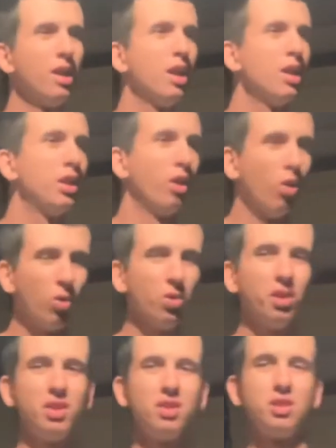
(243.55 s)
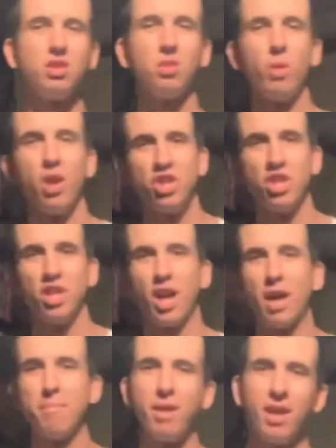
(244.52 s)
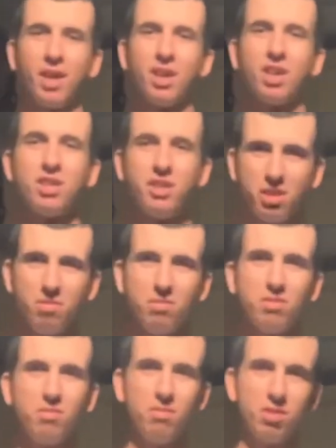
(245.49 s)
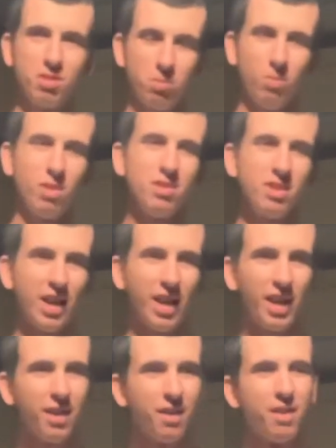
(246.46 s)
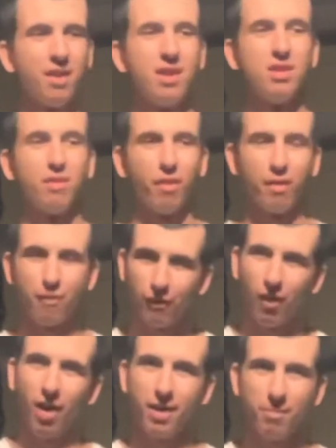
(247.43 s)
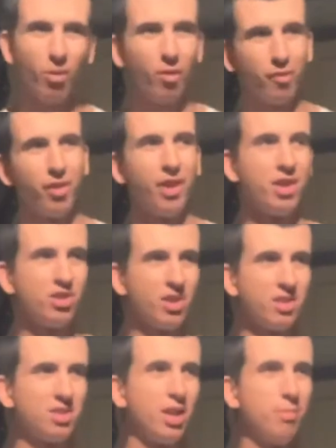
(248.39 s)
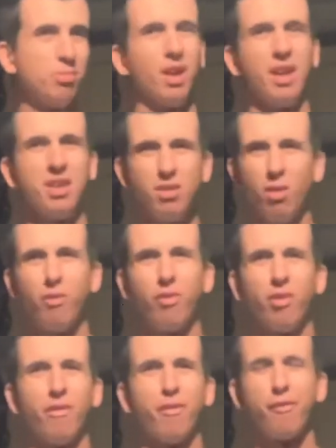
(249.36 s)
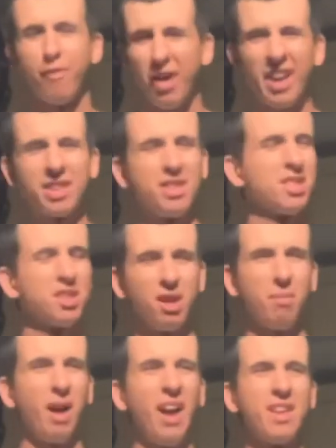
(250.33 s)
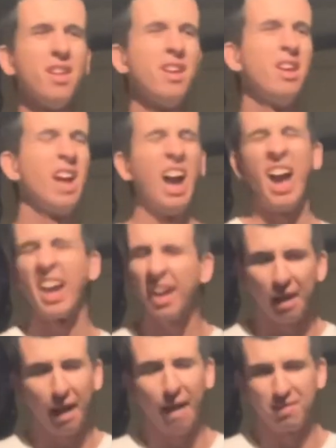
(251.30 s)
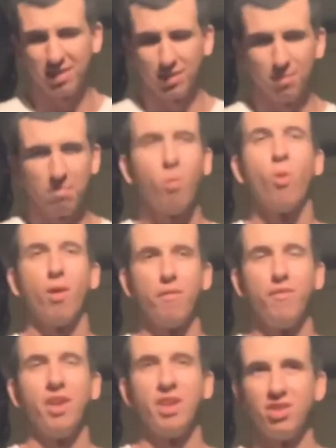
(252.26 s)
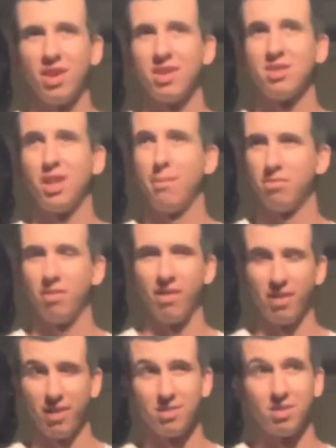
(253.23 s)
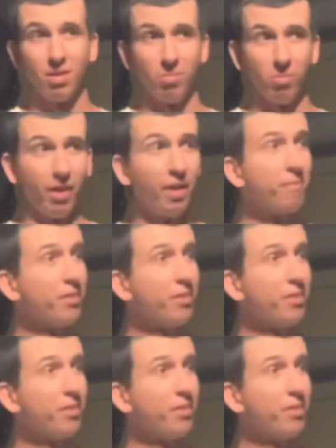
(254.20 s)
The only situation I may continue to do this one day is if I find more VHS tapes. I know for a fact it's gonna. I I gotta have some more VHS tapes around here somewhere.